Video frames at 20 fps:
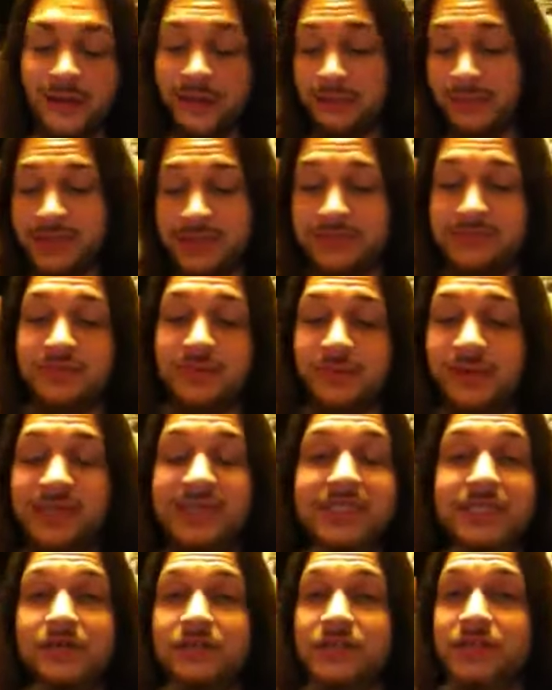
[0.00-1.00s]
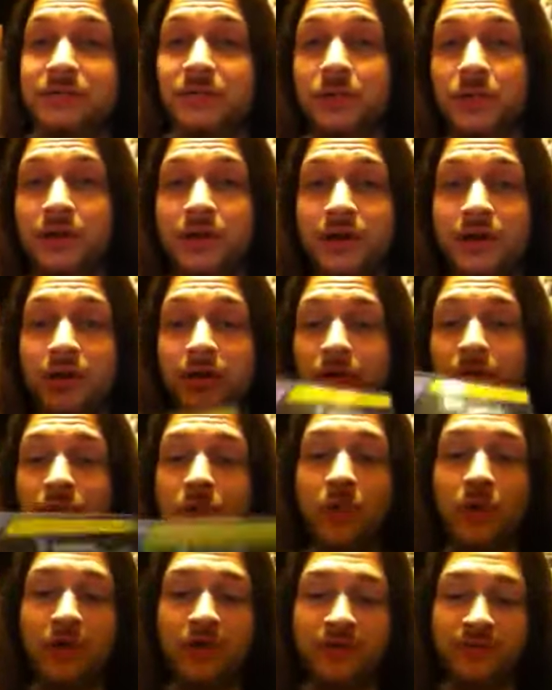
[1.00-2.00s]
mean, I'm going to steal some more, you know,
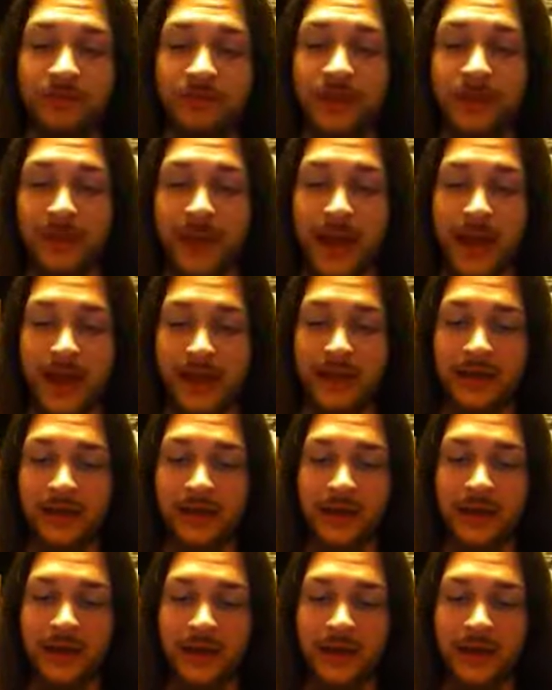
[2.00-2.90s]
words from the back.